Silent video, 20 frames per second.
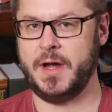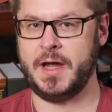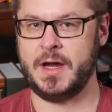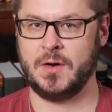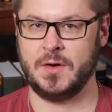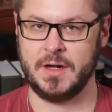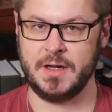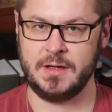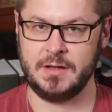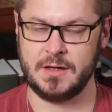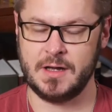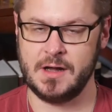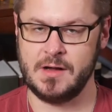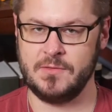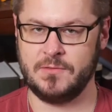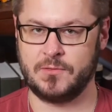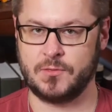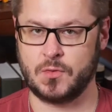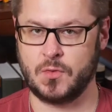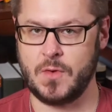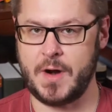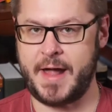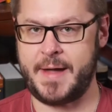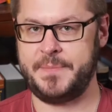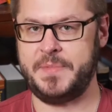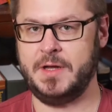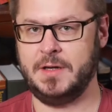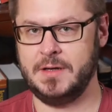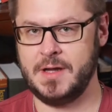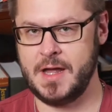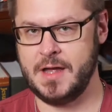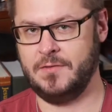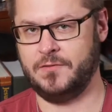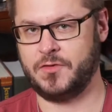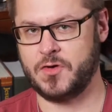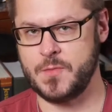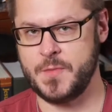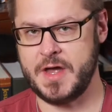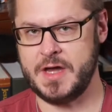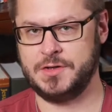era of rapid
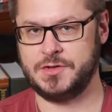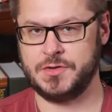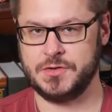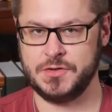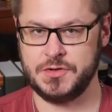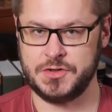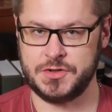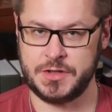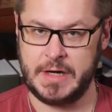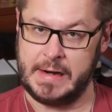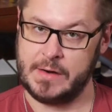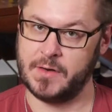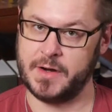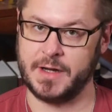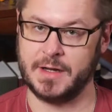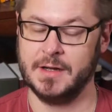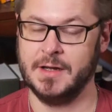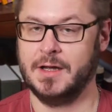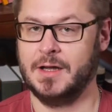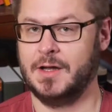information sharing.